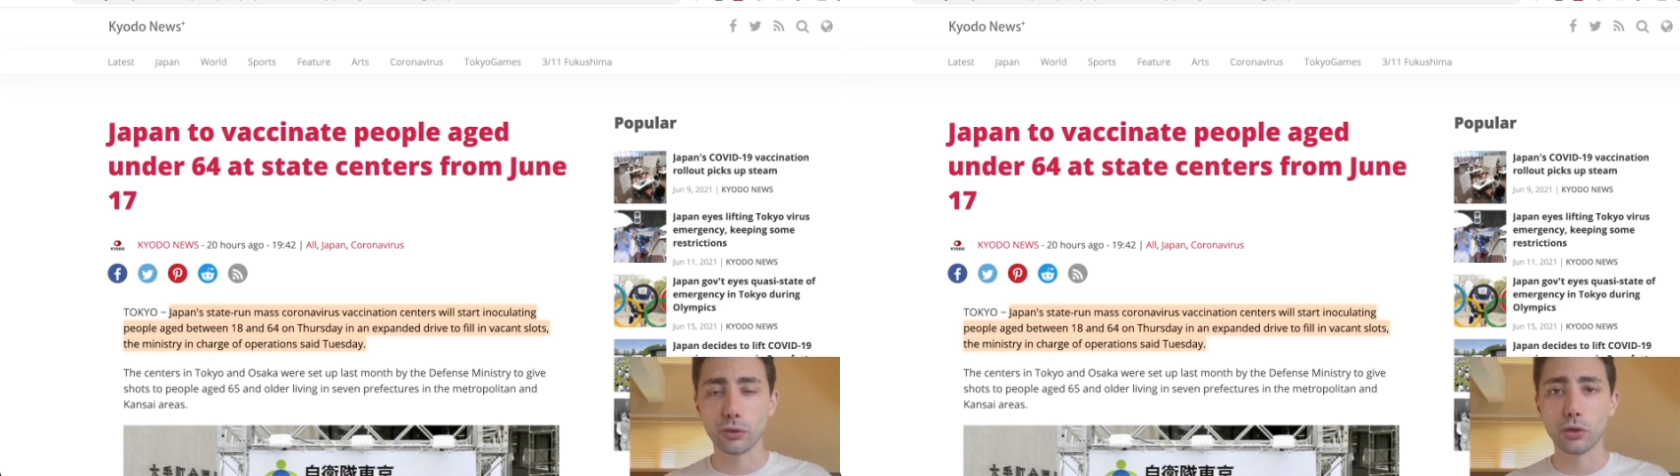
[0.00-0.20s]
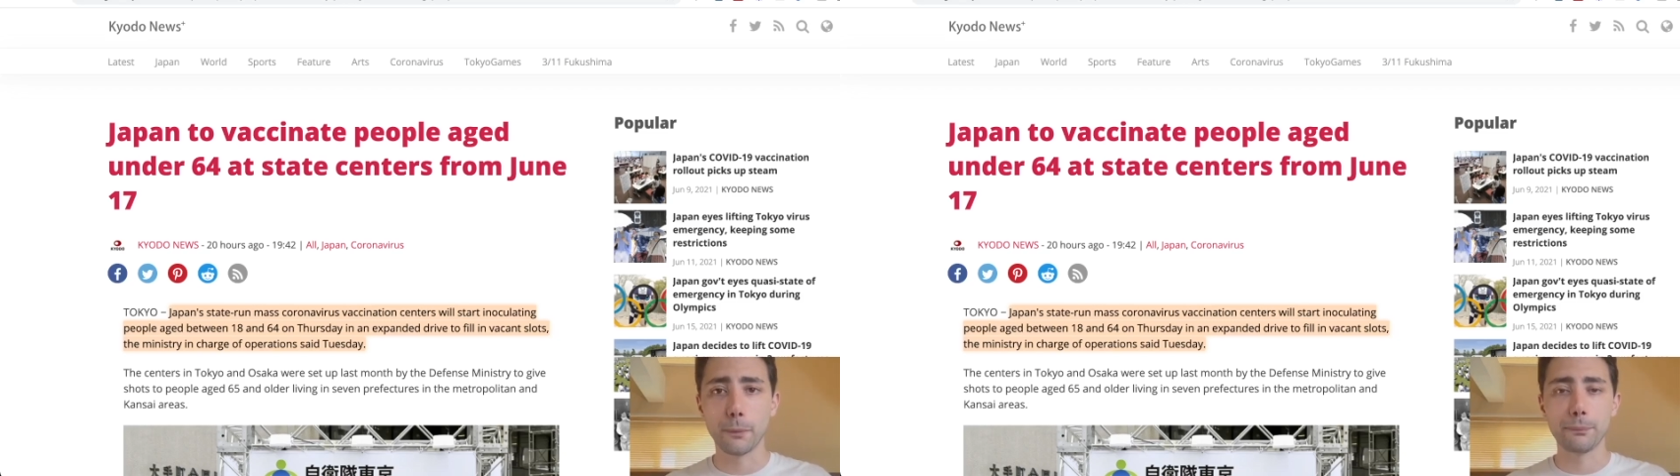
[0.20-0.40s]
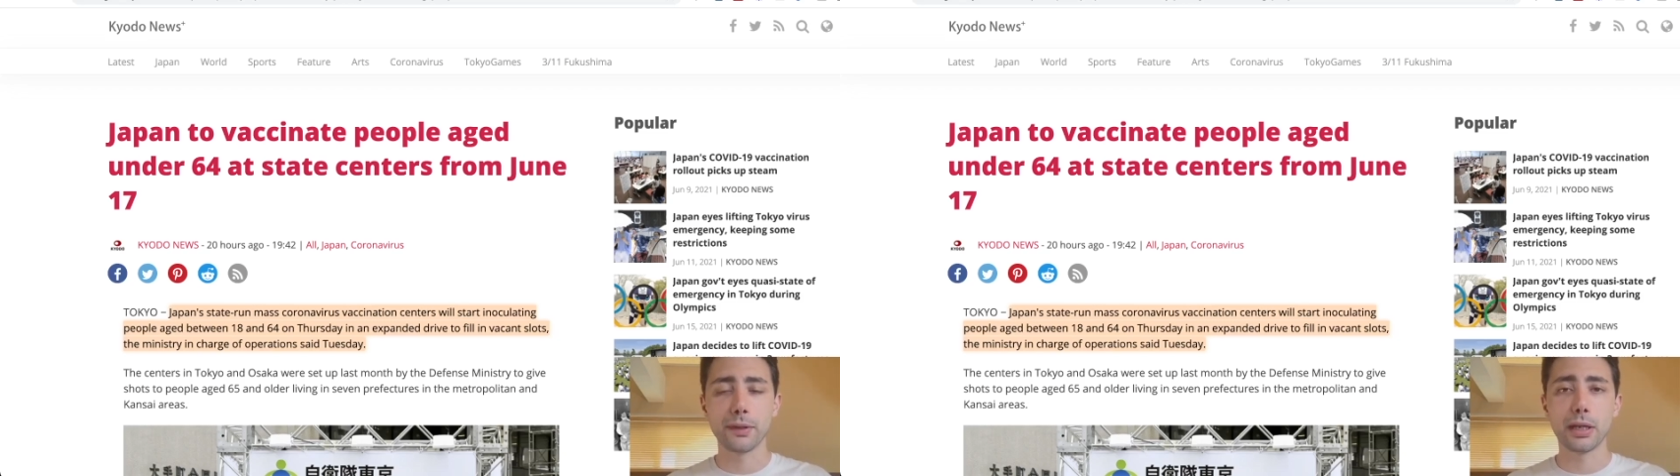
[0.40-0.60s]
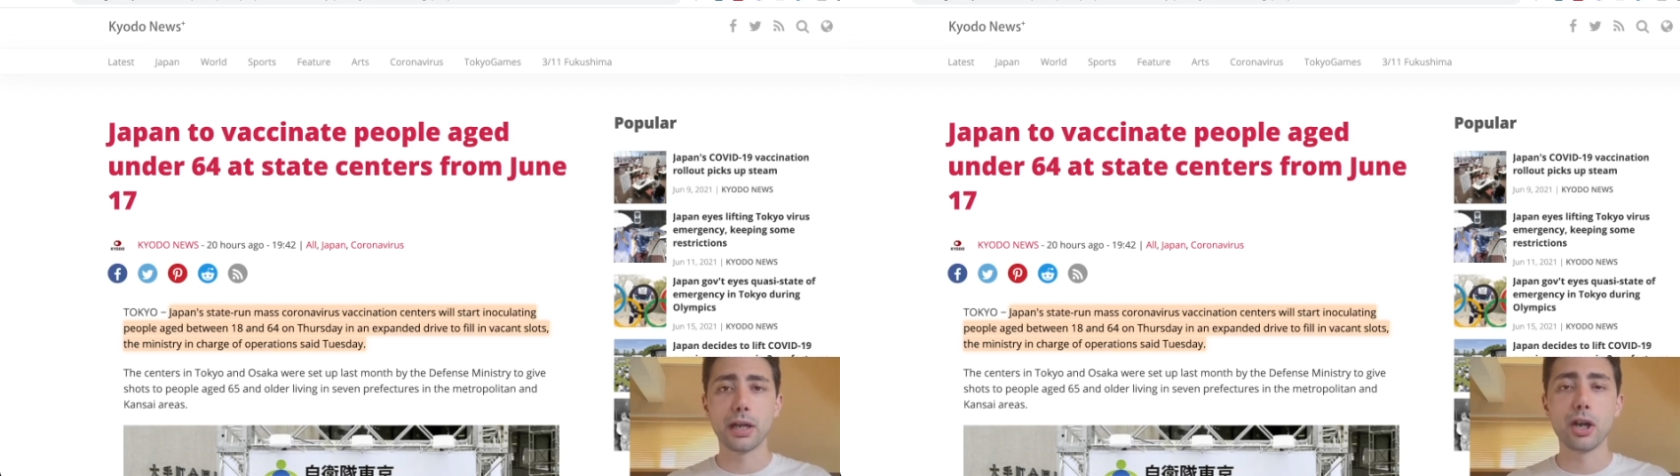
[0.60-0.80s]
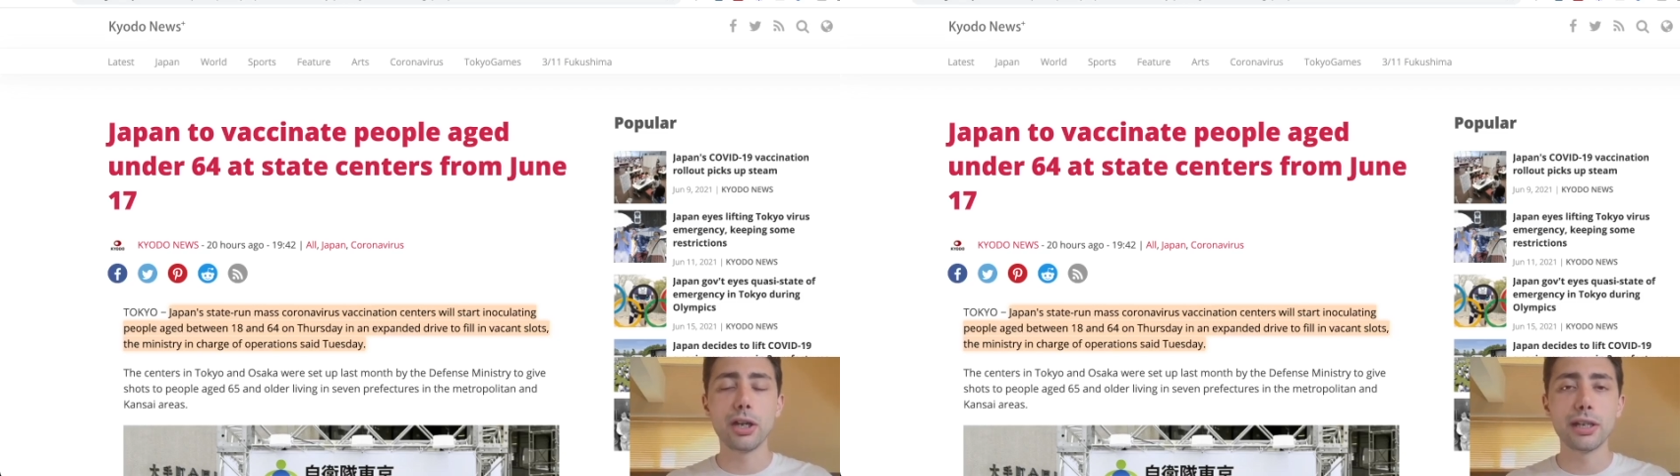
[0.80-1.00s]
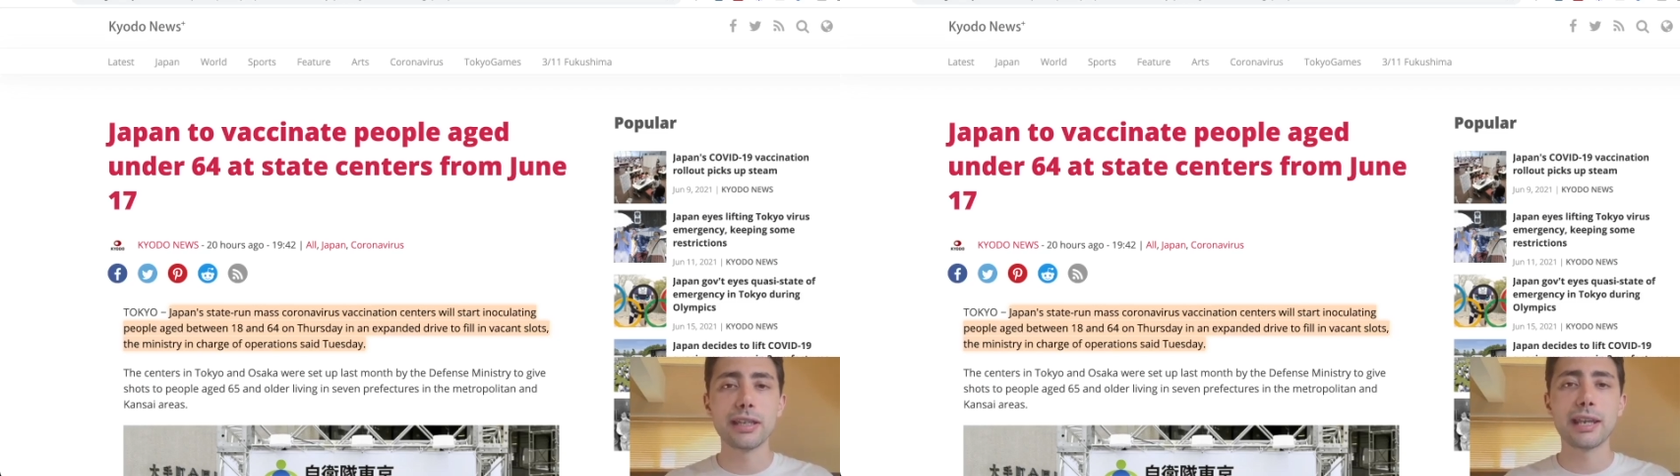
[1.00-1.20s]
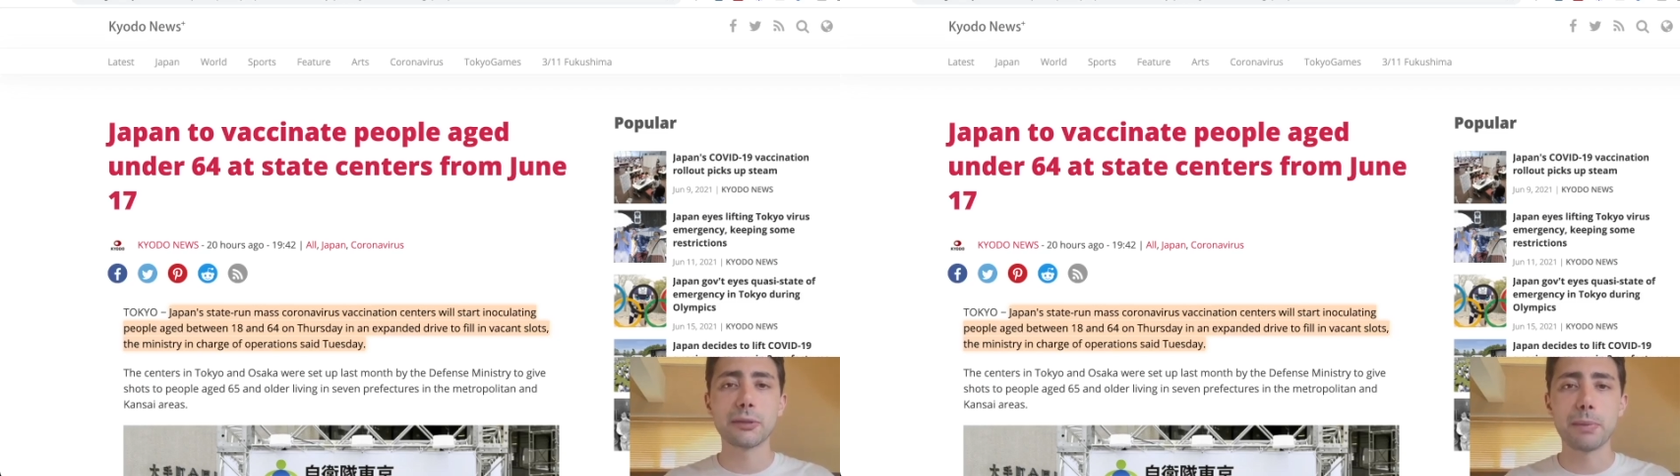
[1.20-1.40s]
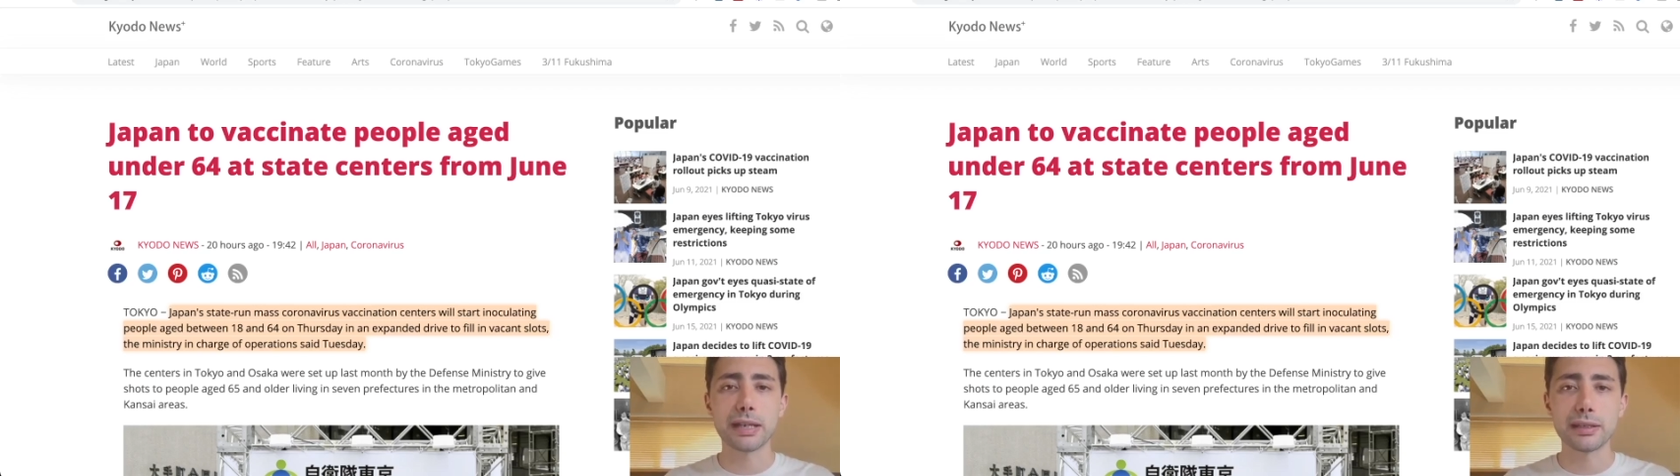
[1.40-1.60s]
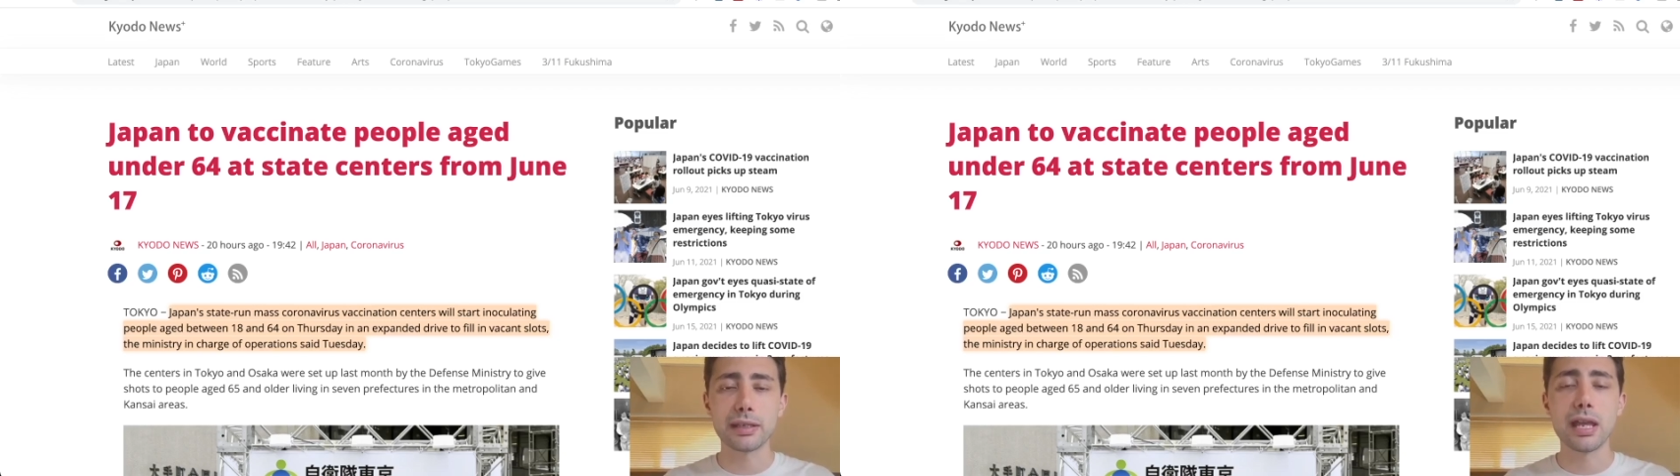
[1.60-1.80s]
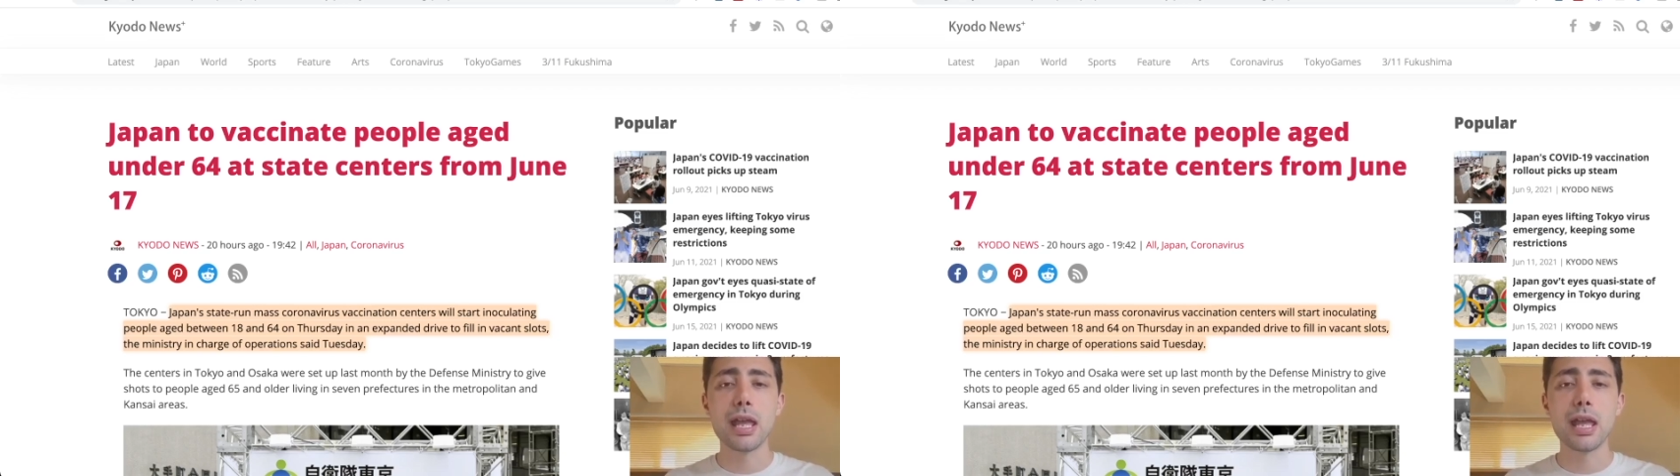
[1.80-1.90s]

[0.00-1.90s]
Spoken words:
So earlier than expected,